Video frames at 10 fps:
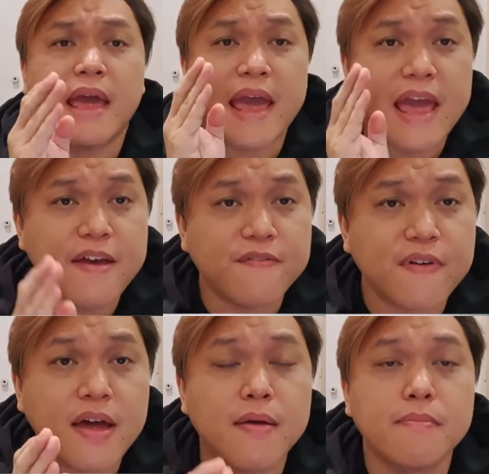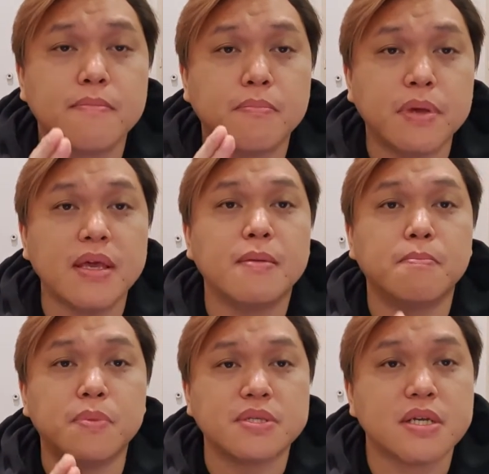F&B
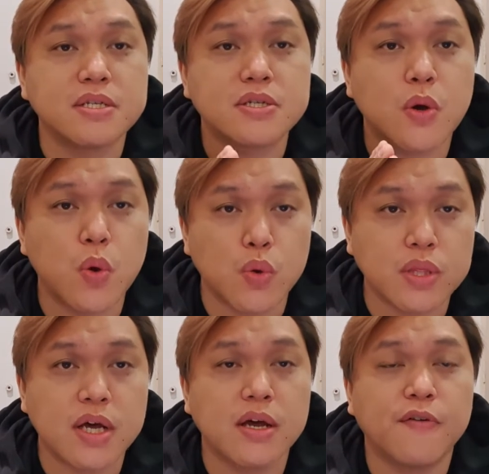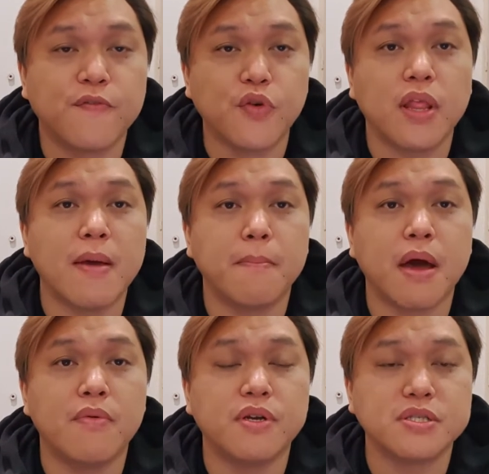business owner, food and
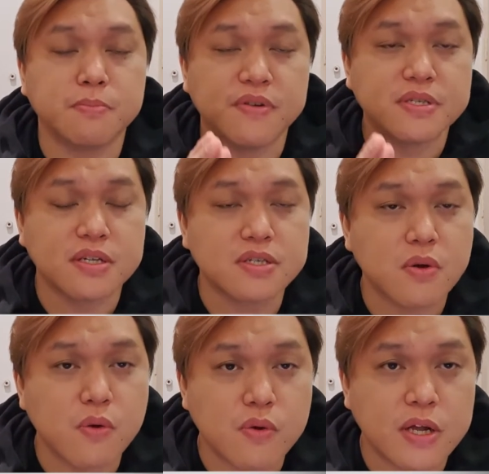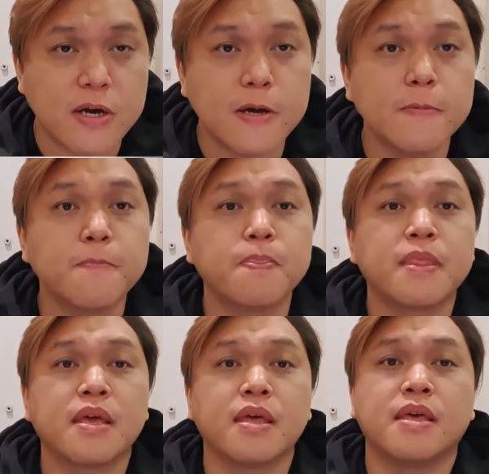beverage business owner,
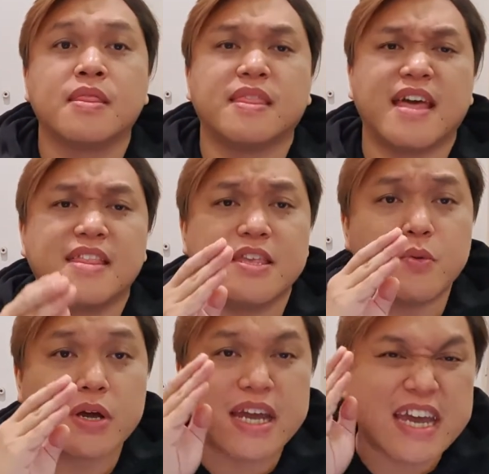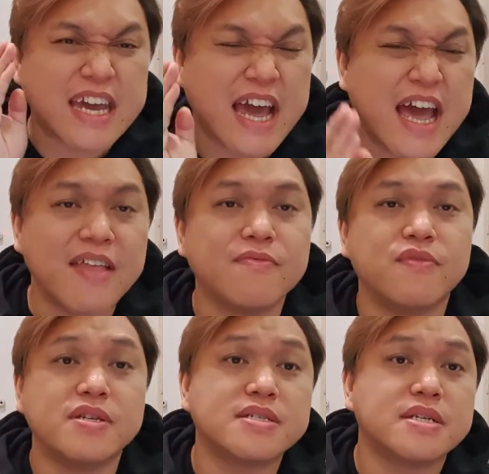that you can't
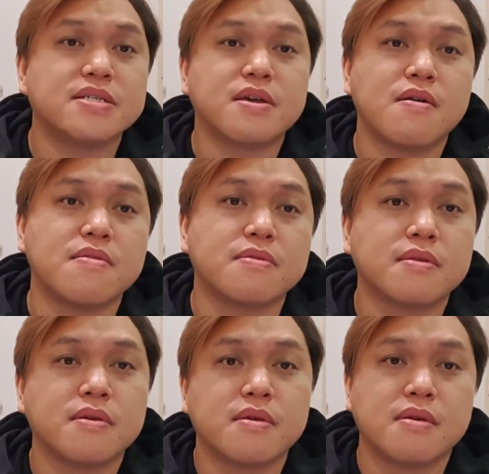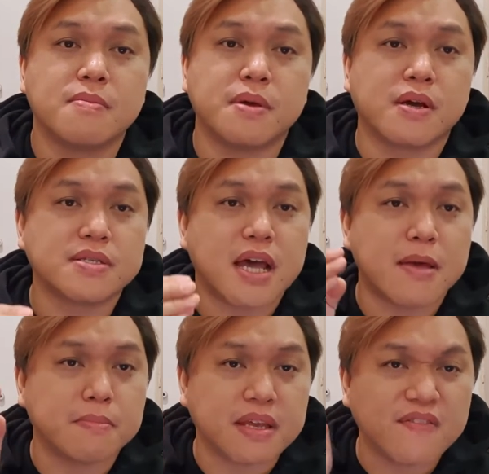resist on, because
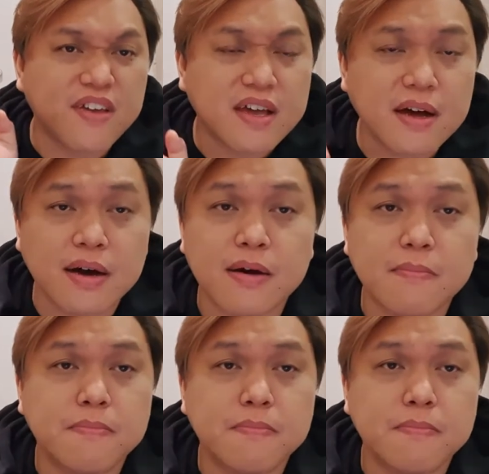I'm giving up